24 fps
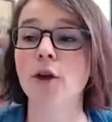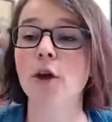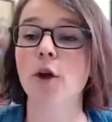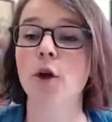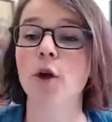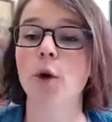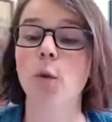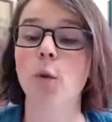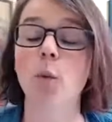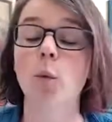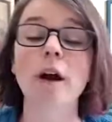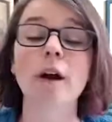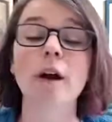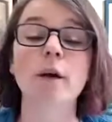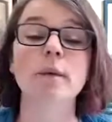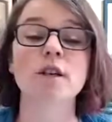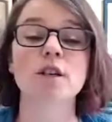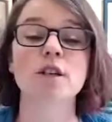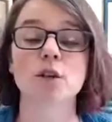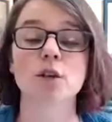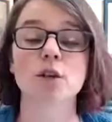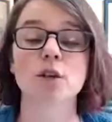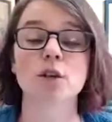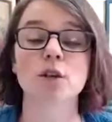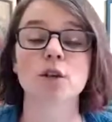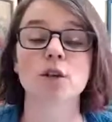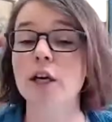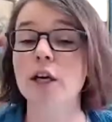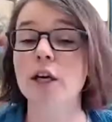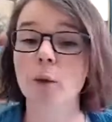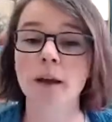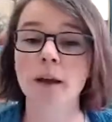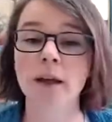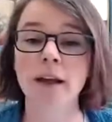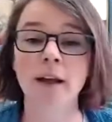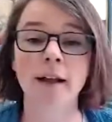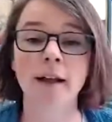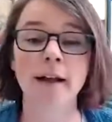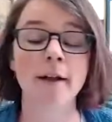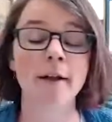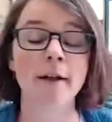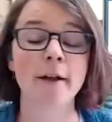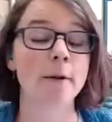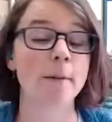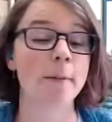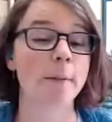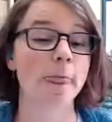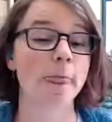where we should be going,
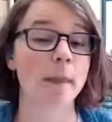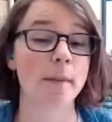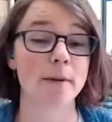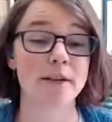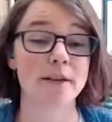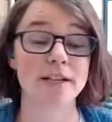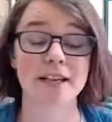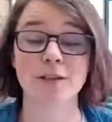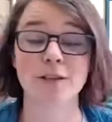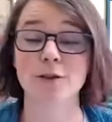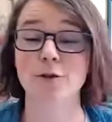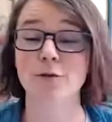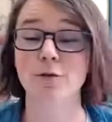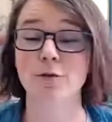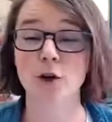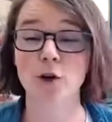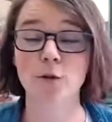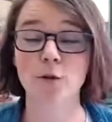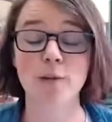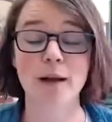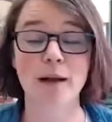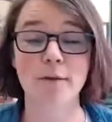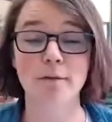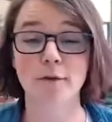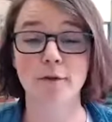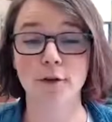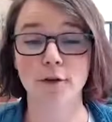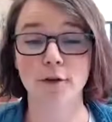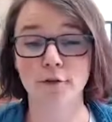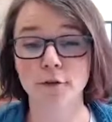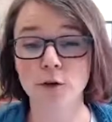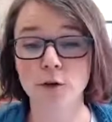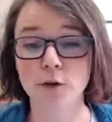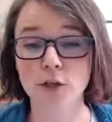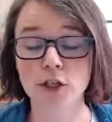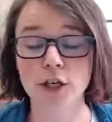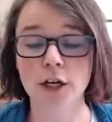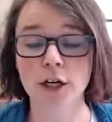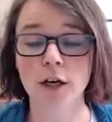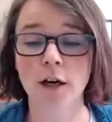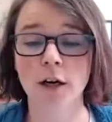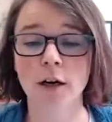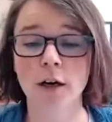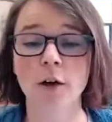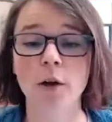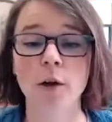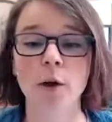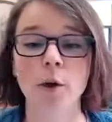a potential roadmap for the
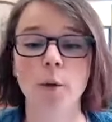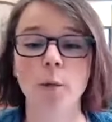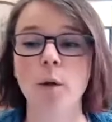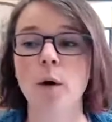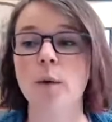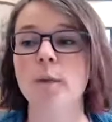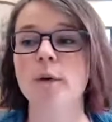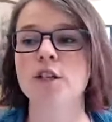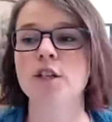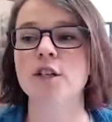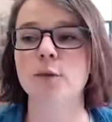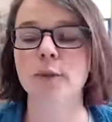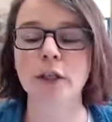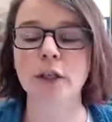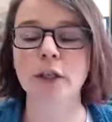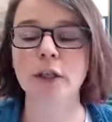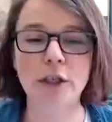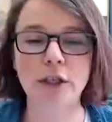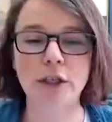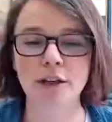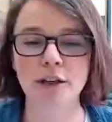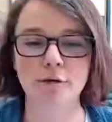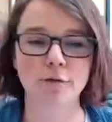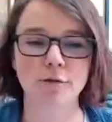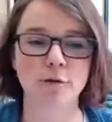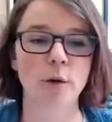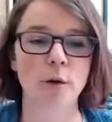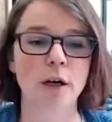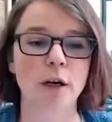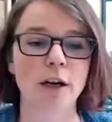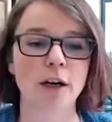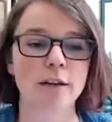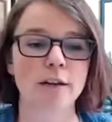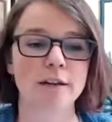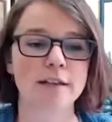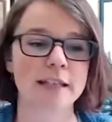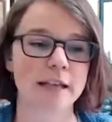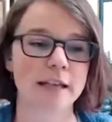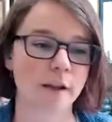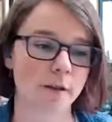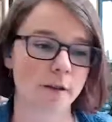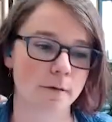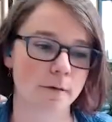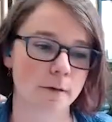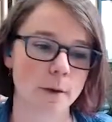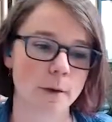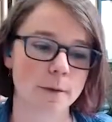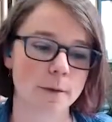future, what we should be looking for down
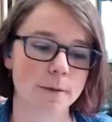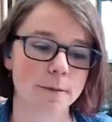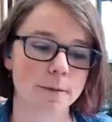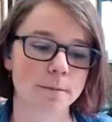the road.